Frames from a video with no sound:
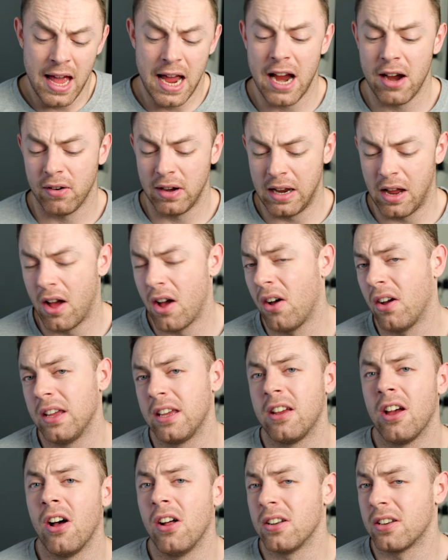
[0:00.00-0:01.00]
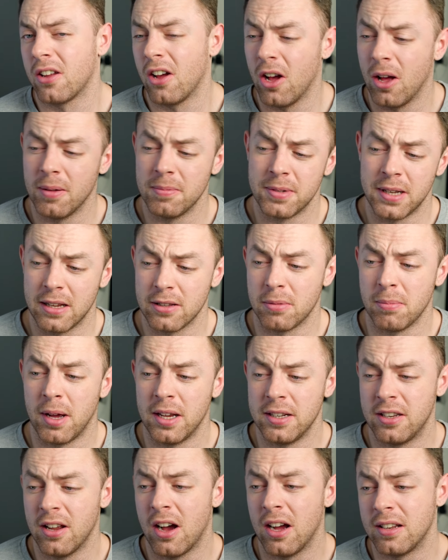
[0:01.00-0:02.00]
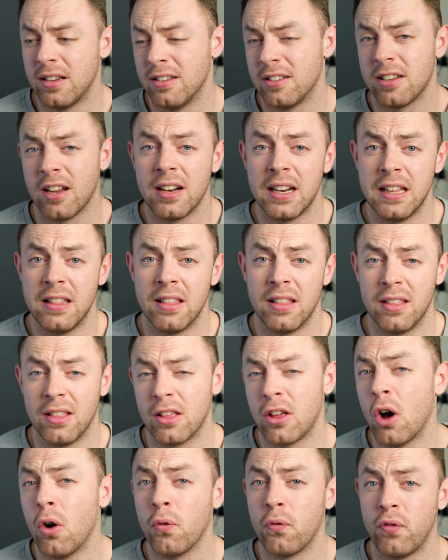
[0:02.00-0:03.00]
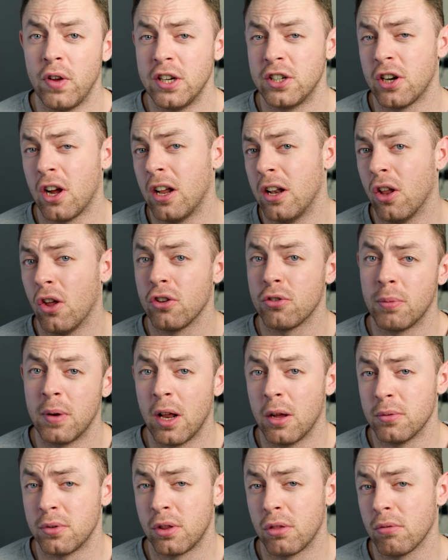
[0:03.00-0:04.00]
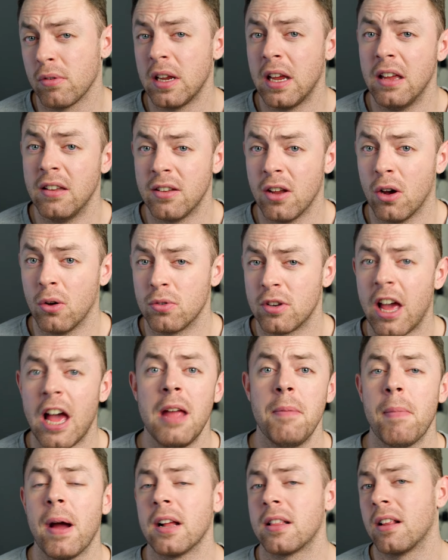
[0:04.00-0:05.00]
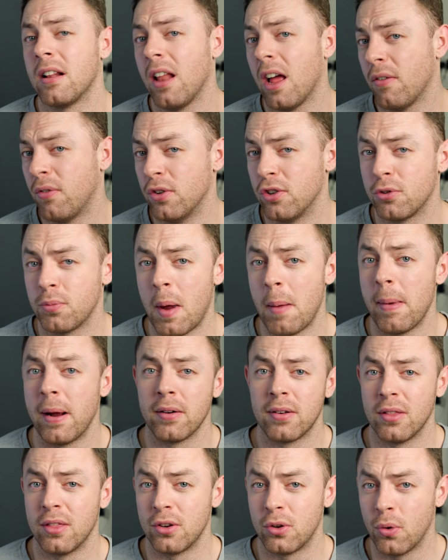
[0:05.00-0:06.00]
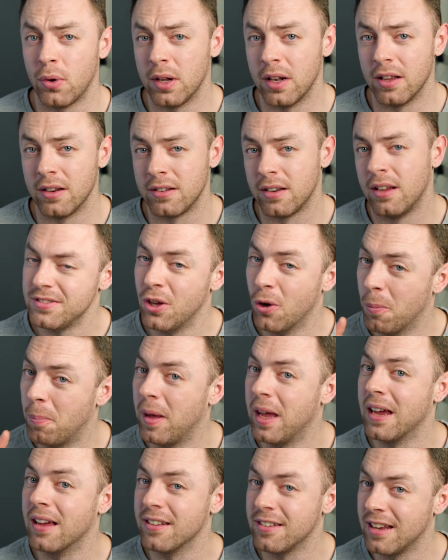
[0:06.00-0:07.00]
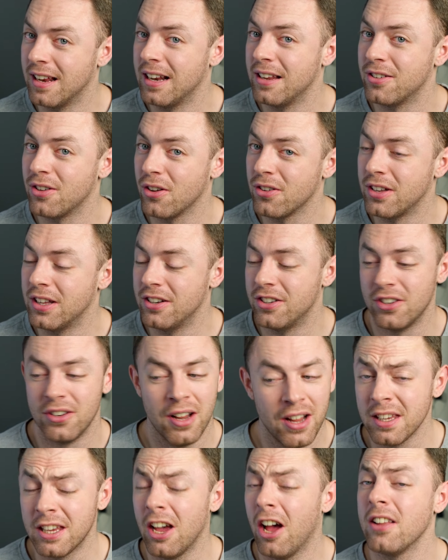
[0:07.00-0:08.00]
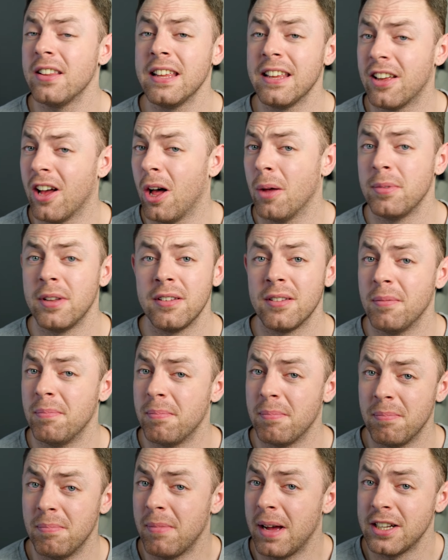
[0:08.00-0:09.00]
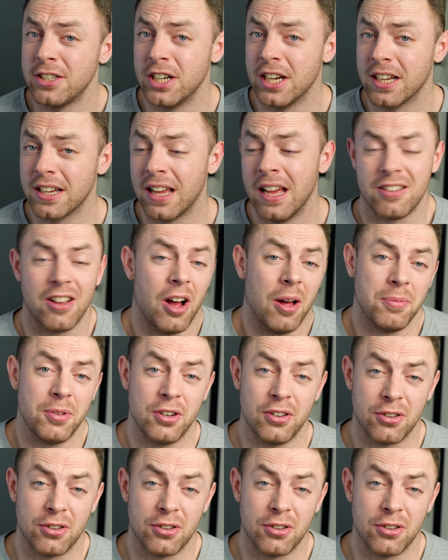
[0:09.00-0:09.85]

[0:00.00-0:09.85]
Harry, I cut carbs out of my diet and suddenly the goldfish I lost when I was 3 years old came back to life and swam out of the toilet. You're being a silly sausage. Cutting carbs isn't magic. Carbs are